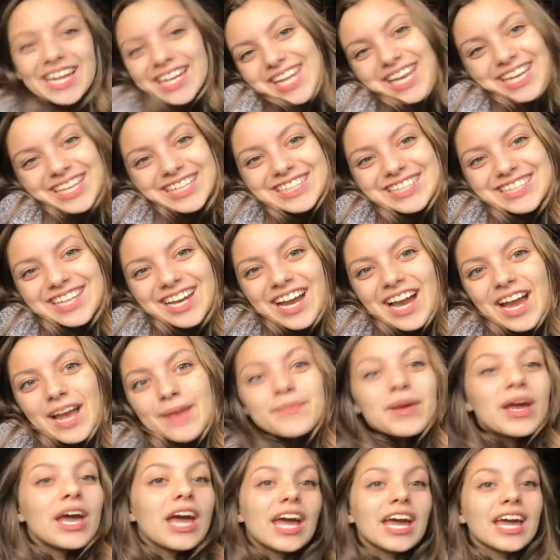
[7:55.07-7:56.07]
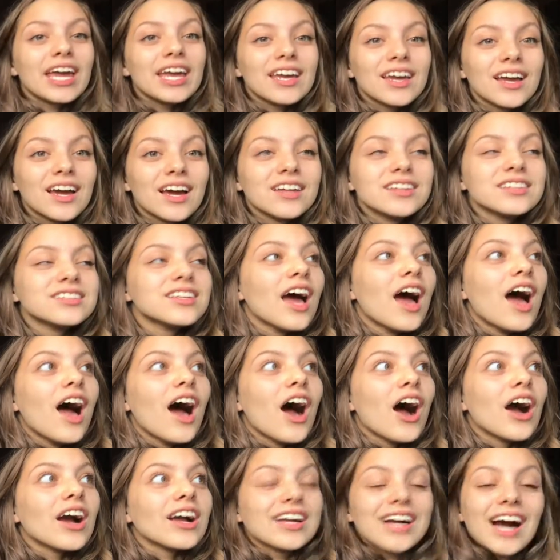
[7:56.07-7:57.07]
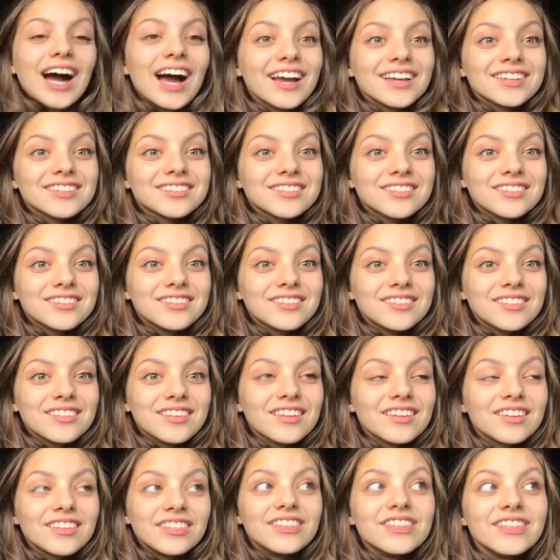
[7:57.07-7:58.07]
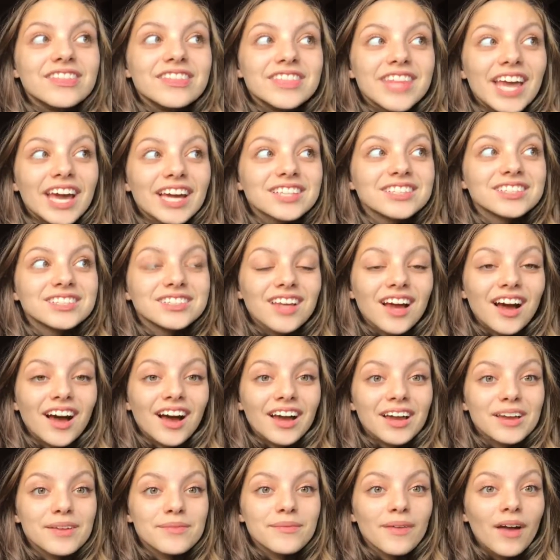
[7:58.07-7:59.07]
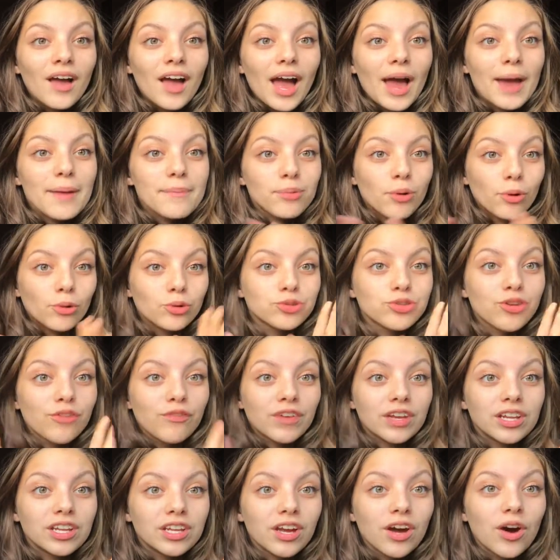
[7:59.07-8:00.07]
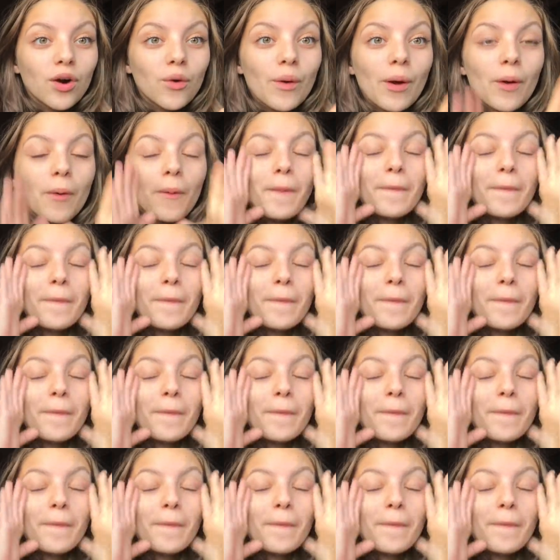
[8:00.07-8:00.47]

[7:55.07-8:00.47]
next time. And guys, next time I post a video, it